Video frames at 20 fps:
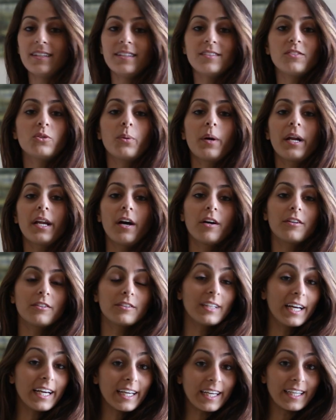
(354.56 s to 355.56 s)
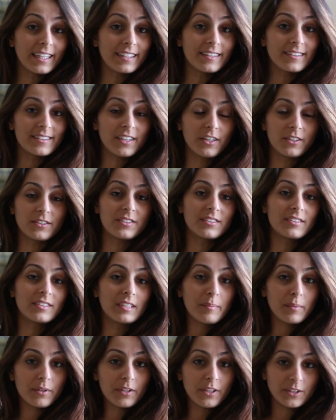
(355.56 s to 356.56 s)
these $20 leggings are
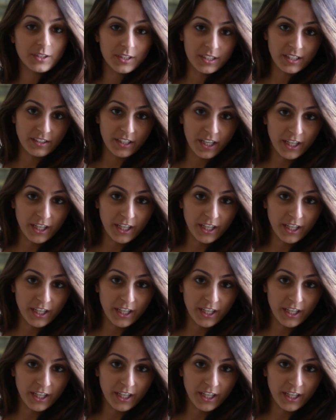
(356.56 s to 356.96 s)
similar to these